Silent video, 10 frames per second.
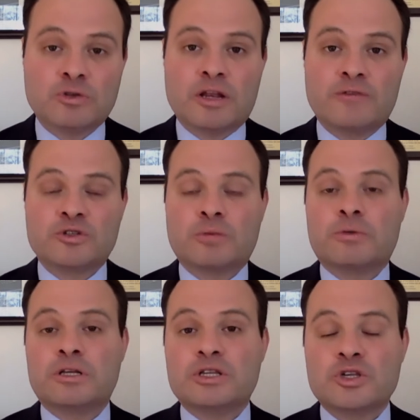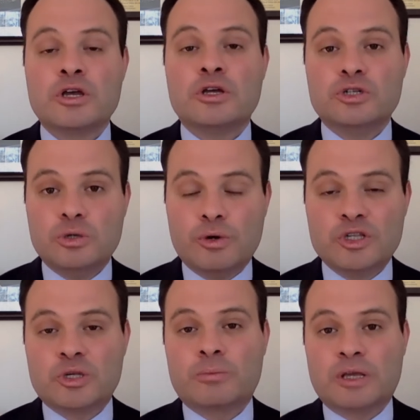so that if somebody is doing
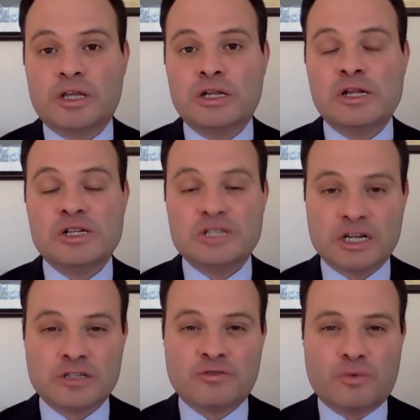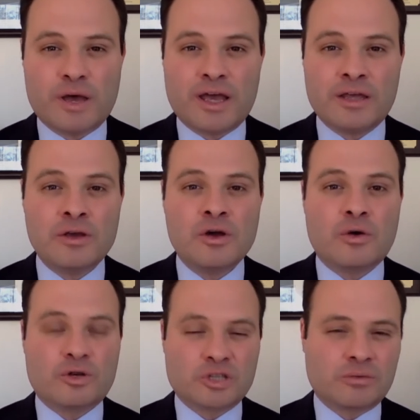something in an addictive way
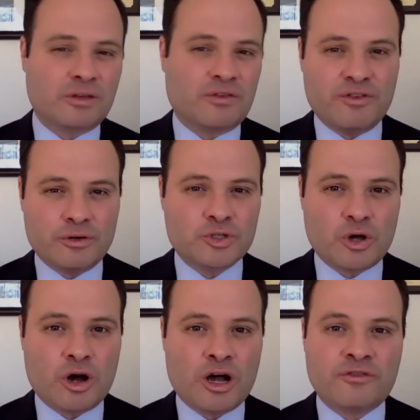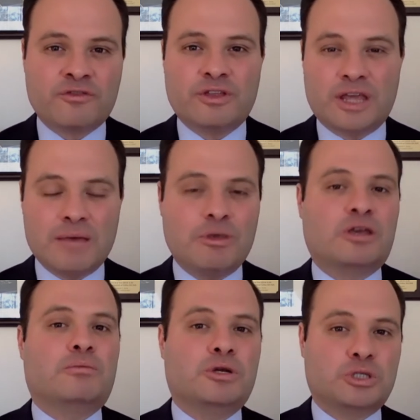or something feels off, the Gaming
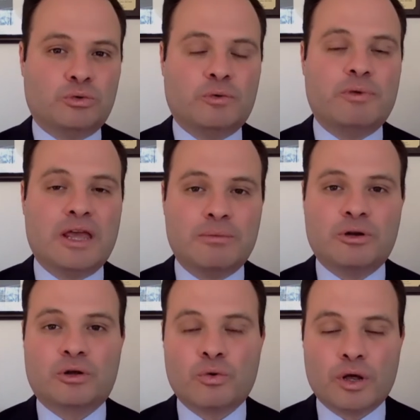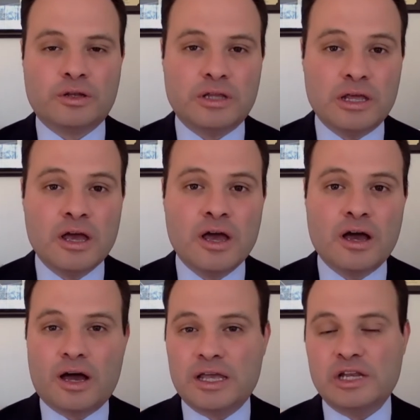Commission would be able to quickly uh,